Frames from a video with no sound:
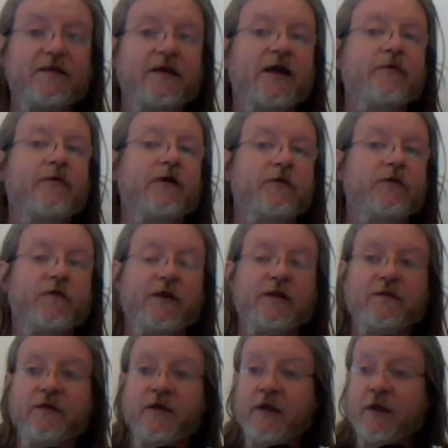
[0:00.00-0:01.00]
how I
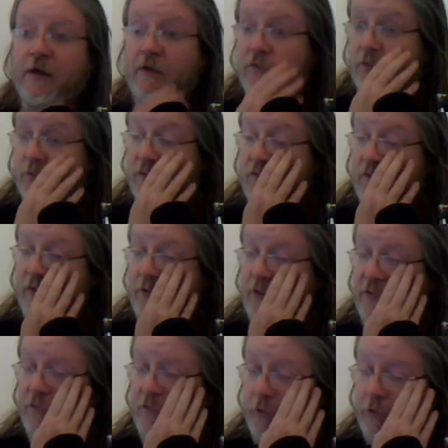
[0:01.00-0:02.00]
felt from the
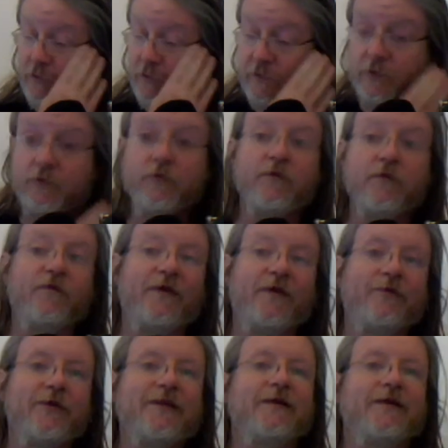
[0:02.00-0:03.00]
very first to the
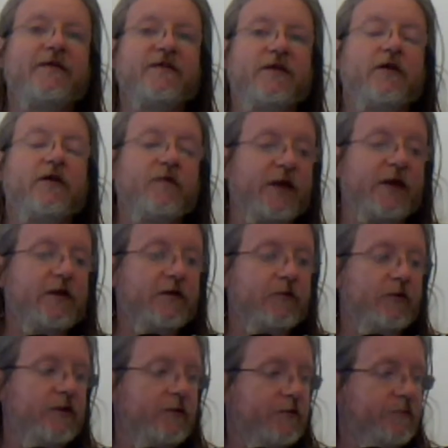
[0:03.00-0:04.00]
very last day of my
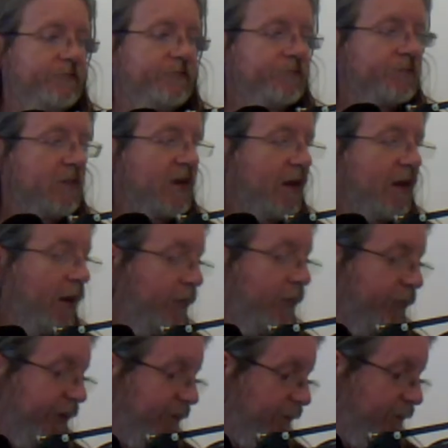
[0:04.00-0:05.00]
career. All
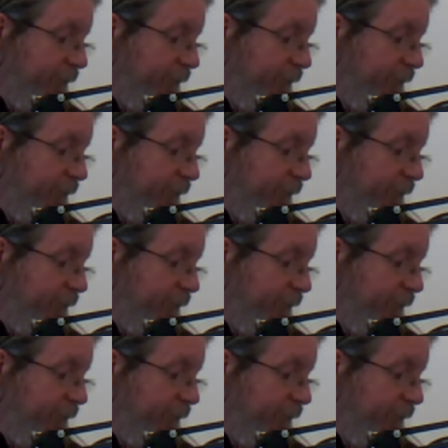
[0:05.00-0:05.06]
right.